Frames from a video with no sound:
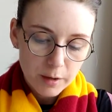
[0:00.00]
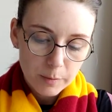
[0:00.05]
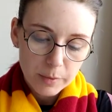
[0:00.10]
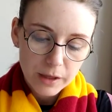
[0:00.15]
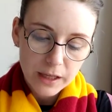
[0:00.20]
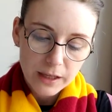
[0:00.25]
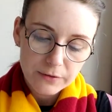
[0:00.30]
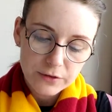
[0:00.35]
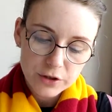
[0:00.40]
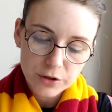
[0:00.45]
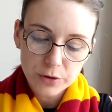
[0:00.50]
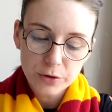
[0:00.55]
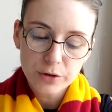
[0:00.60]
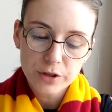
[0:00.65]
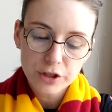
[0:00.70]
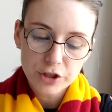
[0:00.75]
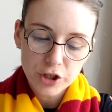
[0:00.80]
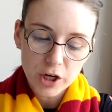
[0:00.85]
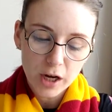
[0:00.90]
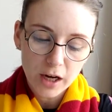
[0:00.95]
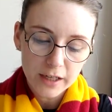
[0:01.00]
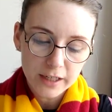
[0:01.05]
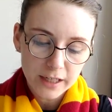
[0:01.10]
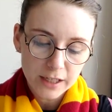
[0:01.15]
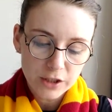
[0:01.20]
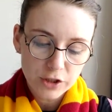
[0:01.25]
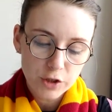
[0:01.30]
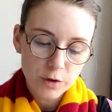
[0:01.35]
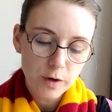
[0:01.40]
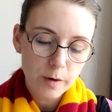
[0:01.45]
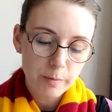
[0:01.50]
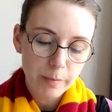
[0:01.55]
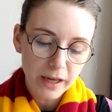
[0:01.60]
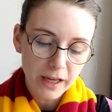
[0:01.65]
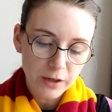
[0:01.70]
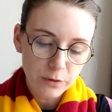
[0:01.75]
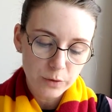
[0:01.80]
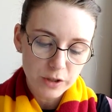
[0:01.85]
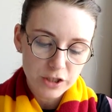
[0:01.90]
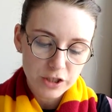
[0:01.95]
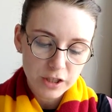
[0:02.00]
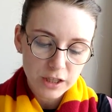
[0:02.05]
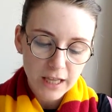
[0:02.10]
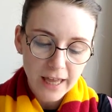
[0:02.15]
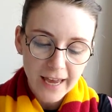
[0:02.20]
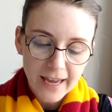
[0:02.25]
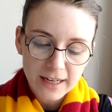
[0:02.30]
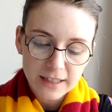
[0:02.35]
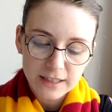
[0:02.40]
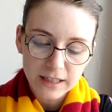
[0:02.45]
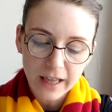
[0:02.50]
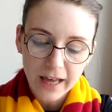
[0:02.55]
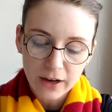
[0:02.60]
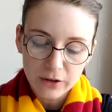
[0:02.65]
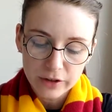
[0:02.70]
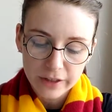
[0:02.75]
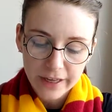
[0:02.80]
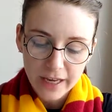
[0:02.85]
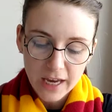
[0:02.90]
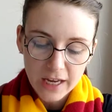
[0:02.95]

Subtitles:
Peeves threw the chalk into a bin, which clanged loudly,